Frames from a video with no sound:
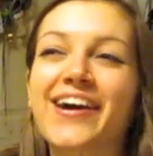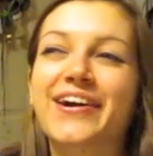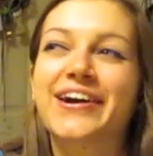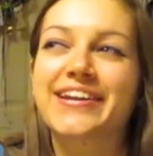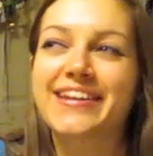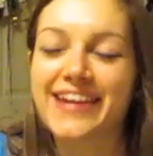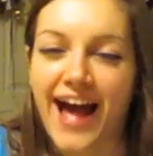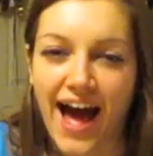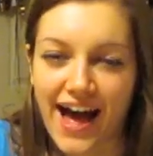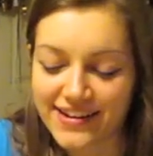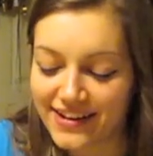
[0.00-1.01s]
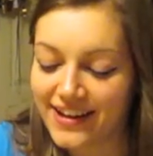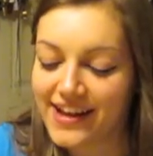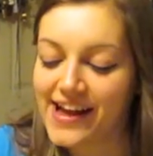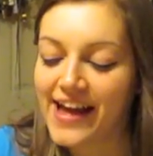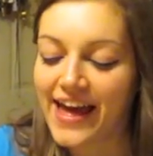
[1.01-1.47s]
could not
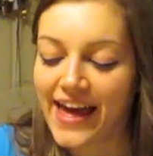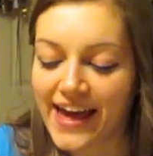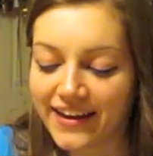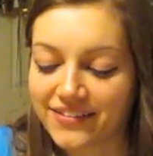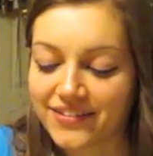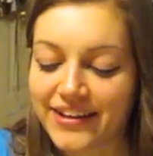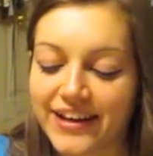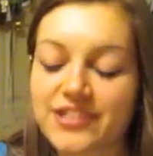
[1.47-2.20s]
handle it.